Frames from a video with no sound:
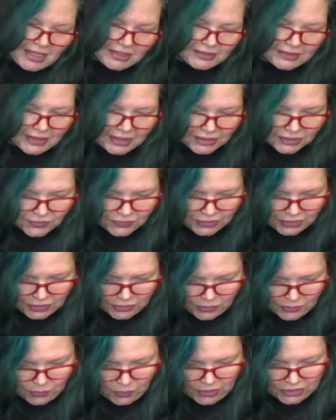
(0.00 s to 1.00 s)
Today's
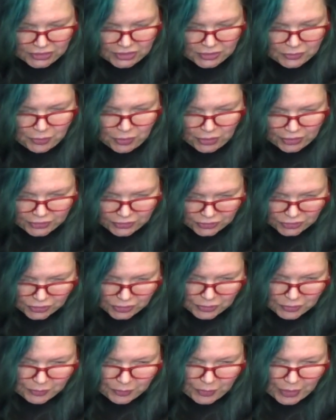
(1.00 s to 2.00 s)
video was
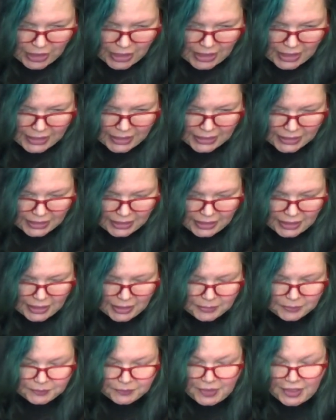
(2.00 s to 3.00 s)
sponsored by
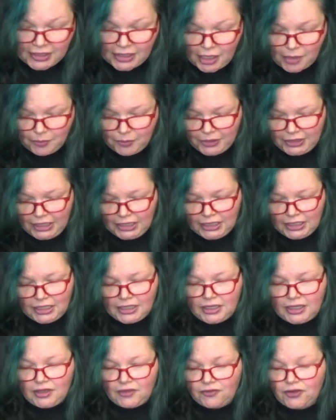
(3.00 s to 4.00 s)
a
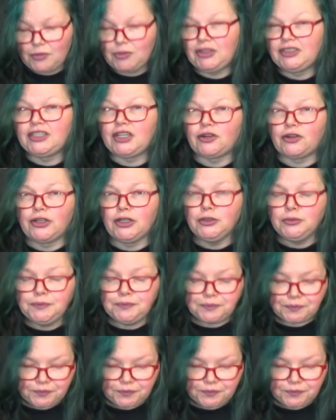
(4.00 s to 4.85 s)
company from Ontario,